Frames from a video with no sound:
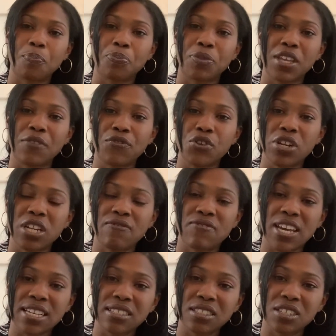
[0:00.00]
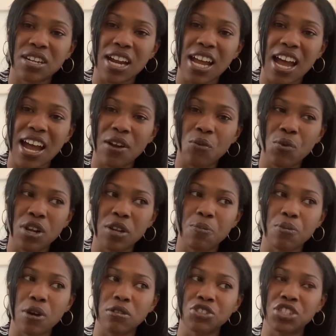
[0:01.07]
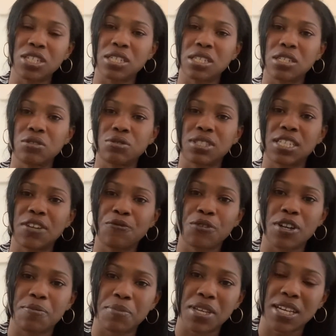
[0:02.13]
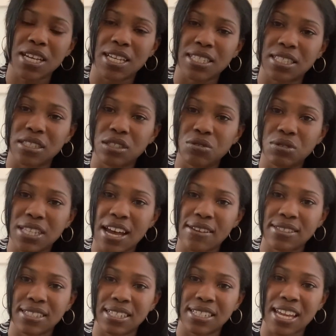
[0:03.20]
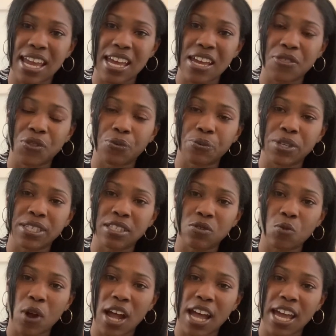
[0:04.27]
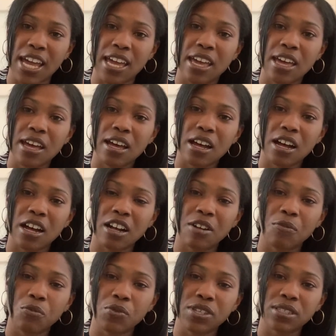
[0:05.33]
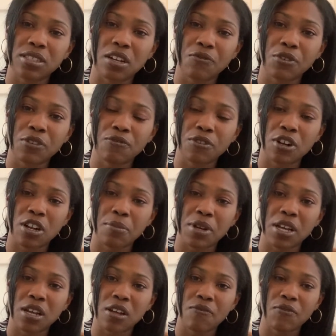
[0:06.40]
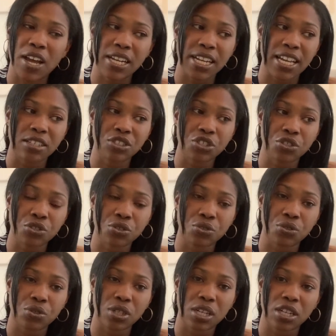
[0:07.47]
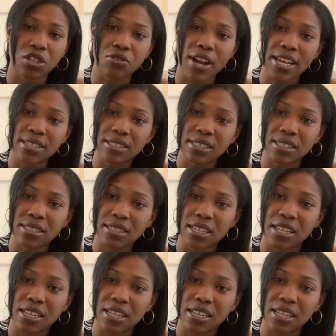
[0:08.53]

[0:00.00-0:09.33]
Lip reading: if you're an investor, I would approach it a little different, because in 2008, the reason why we suffered from a financial crisis,